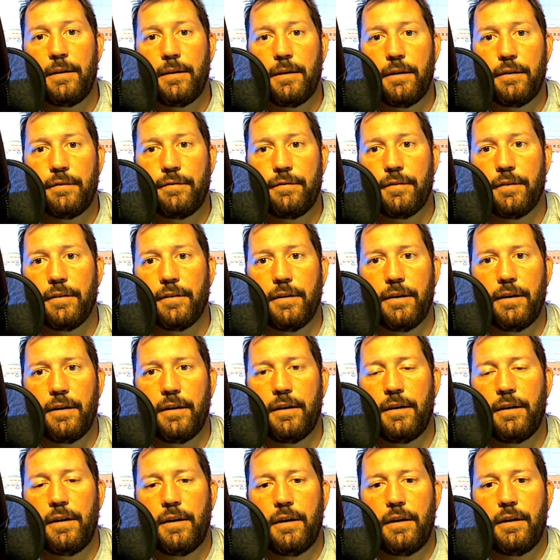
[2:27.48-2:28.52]

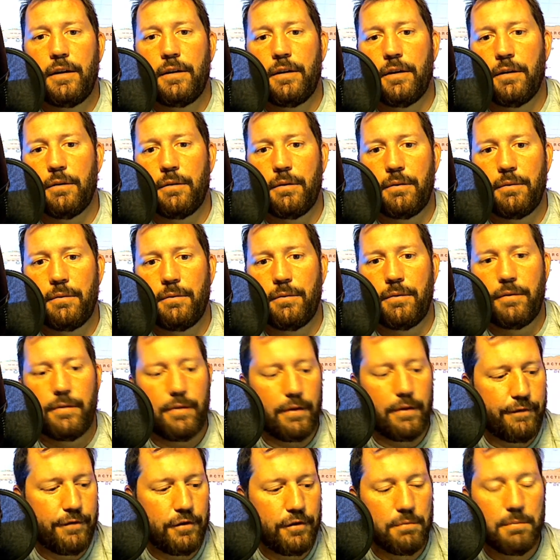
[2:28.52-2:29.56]
for
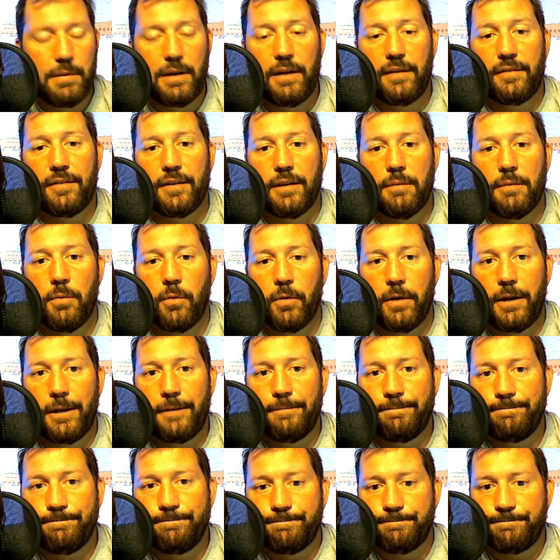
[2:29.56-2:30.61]
a few minutes in the
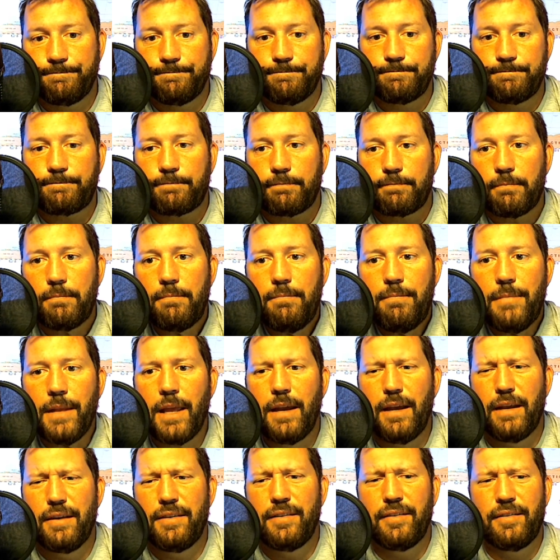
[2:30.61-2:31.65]
morning,
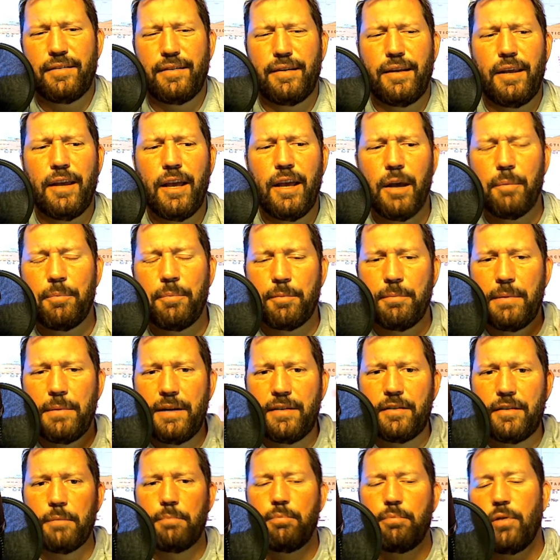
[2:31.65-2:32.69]
and just helps me
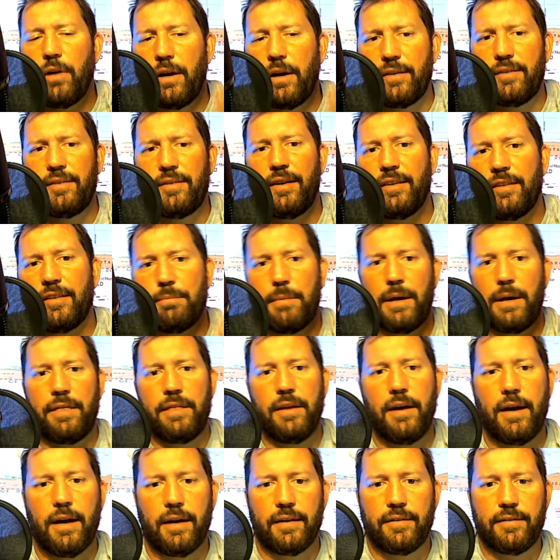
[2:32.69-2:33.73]
to process my
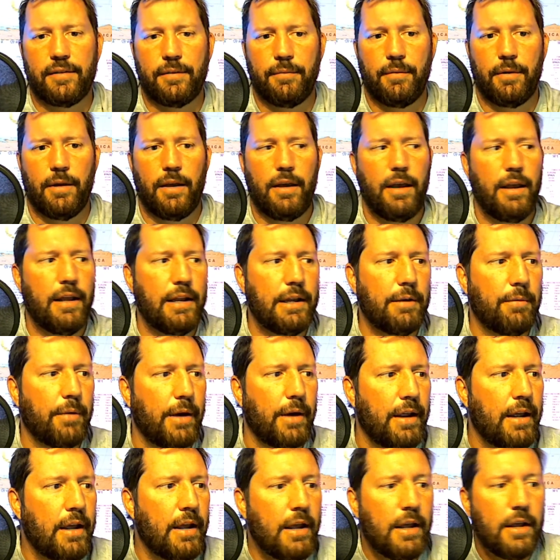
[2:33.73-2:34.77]
thoughts.
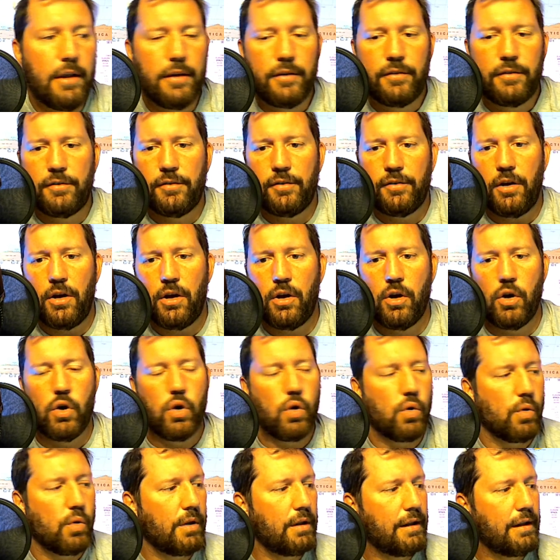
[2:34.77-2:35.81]
Anyway,
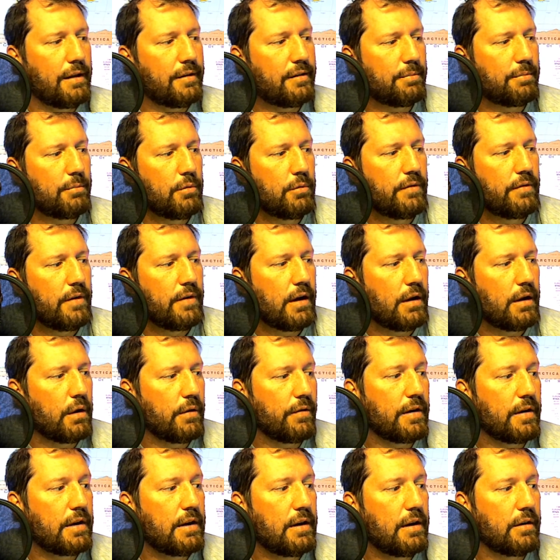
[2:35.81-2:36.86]
so let's move on
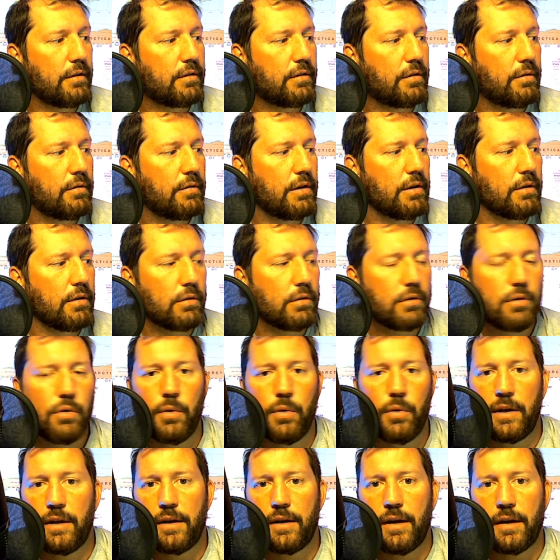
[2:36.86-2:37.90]
over here to the old
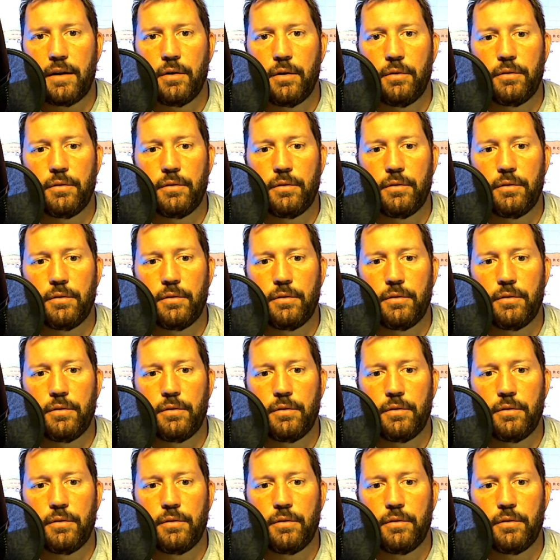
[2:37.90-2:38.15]
CoinGecko